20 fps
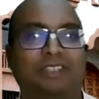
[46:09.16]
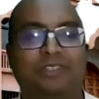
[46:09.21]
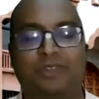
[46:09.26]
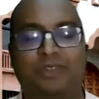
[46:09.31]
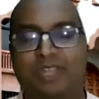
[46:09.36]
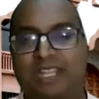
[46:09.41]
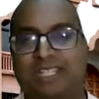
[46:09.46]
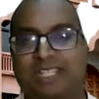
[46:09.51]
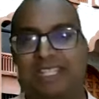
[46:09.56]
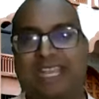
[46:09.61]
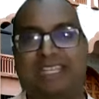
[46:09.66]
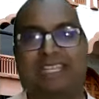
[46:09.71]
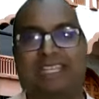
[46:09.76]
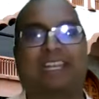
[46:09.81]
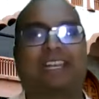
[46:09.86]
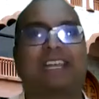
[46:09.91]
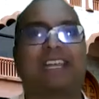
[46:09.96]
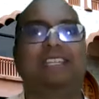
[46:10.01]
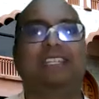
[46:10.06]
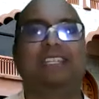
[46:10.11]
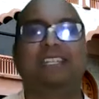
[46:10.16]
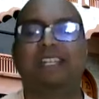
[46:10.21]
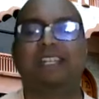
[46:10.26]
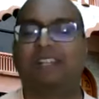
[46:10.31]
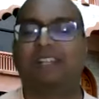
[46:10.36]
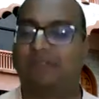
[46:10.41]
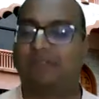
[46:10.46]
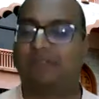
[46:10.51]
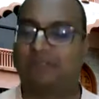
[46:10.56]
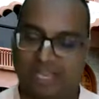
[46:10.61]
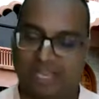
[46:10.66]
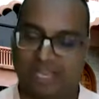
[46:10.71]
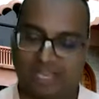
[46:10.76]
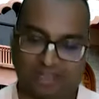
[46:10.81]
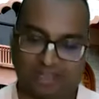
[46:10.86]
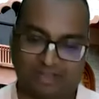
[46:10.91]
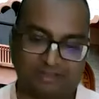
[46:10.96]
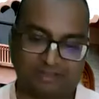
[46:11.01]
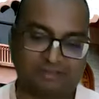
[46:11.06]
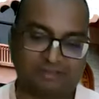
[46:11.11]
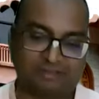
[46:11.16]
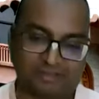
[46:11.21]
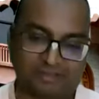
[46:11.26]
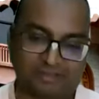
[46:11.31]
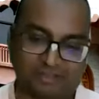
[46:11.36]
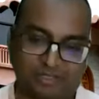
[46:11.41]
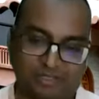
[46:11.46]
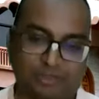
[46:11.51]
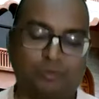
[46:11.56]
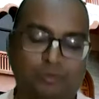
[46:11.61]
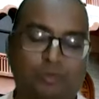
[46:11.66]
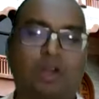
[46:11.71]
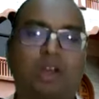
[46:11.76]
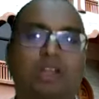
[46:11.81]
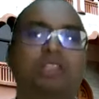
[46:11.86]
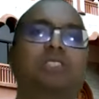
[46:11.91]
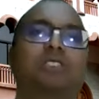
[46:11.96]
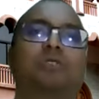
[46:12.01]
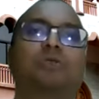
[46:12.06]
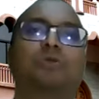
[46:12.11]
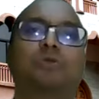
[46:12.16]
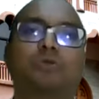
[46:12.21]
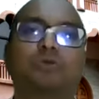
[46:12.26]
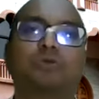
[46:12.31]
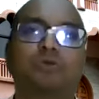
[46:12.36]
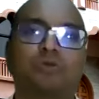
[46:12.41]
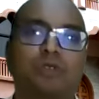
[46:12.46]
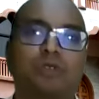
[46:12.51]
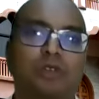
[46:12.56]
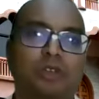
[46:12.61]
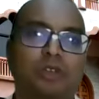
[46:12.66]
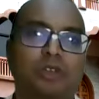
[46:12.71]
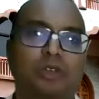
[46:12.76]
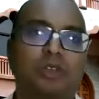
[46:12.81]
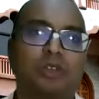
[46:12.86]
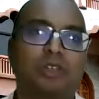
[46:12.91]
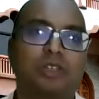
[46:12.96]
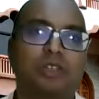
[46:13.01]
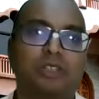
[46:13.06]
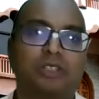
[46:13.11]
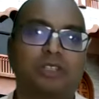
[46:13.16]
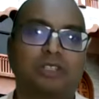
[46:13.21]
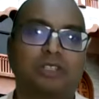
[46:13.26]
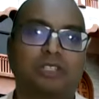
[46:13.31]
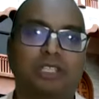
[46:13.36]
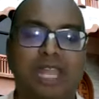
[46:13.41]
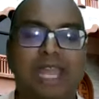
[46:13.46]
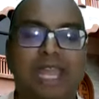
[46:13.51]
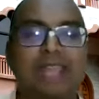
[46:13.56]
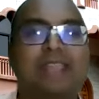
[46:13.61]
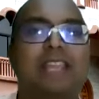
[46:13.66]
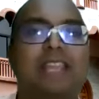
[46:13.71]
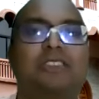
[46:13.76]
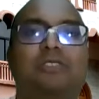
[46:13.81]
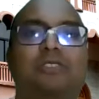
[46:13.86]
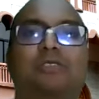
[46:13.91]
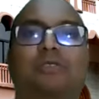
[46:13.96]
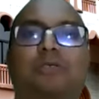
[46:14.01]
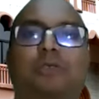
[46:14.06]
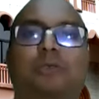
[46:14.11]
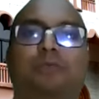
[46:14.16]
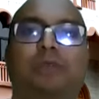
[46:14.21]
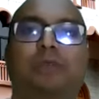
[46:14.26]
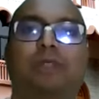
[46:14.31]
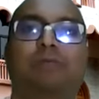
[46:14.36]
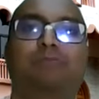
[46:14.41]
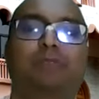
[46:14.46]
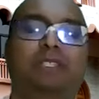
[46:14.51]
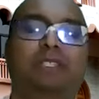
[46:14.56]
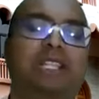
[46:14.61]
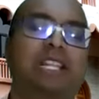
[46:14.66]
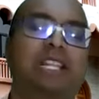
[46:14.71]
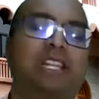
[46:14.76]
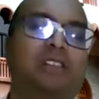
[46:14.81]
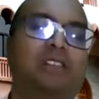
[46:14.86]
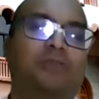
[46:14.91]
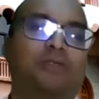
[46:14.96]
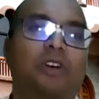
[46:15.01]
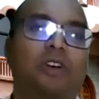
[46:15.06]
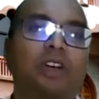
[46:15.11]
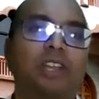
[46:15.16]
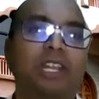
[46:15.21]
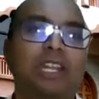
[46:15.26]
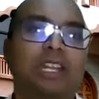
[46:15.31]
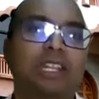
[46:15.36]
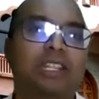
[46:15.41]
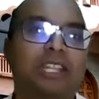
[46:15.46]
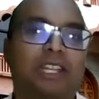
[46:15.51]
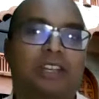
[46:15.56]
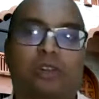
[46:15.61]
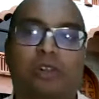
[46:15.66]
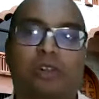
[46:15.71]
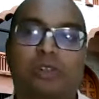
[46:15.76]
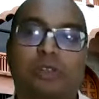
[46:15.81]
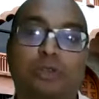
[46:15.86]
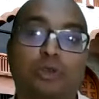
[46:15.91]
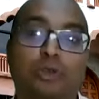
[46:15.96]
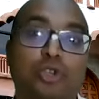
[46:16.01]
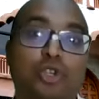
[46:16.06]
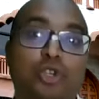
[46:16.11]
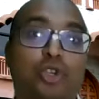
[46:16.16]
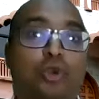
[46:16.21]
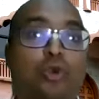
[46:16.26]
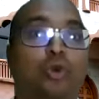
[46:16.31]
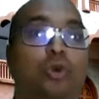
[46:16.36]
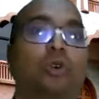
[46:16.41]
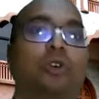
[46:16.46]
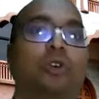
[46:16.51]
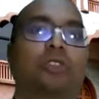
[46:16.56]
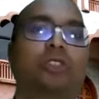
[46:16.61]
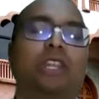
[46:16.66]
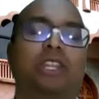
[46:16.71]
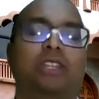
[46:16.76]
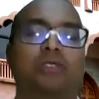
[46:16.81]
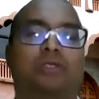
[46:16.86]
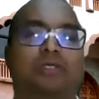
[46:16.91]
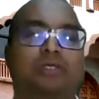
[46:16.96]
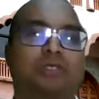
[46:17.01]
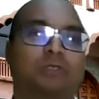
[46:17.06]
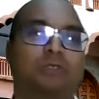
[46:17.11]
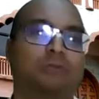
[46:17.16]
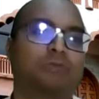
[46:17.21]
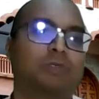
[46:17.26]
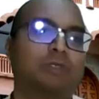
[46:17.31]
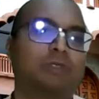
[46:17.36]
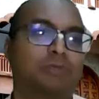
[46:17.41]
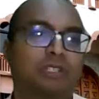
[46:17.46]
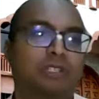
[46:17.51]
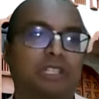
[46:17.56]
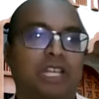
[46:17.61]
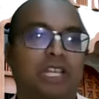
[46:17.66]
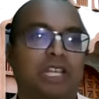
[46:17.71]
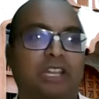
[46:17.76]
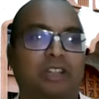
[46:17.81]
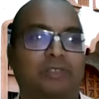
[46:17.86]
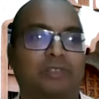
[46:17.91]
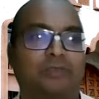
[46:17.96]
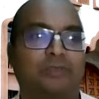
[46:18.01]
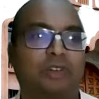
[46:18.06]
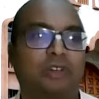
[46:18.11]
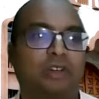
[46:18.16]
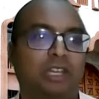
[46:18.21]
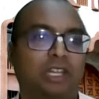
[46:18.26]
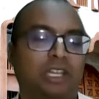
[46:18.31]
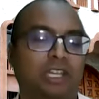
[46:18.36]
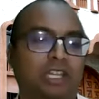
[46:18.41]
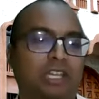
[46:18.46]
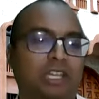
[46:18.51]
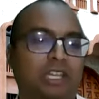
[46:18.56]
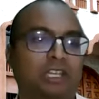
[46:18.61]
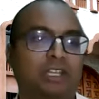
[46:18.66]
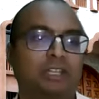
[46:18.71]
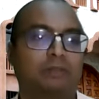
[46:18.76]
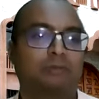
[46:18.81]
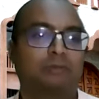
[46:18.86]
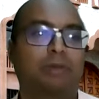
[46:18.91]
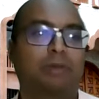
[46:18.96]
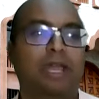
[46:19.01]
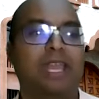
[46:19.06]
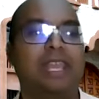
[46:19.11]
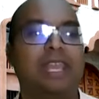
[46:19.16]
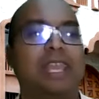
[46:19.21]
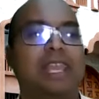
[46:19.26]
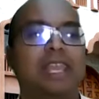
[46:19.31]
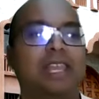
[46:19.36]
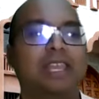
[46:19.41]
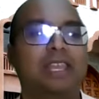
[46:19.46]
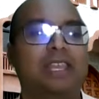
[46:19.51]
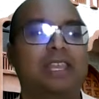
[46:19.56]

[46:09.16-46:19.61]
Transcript: So he set a criteria. Okay, you want to say that you're the Supreme Personality of Godhead, then also show that you're the Supreme Personality of Godhead by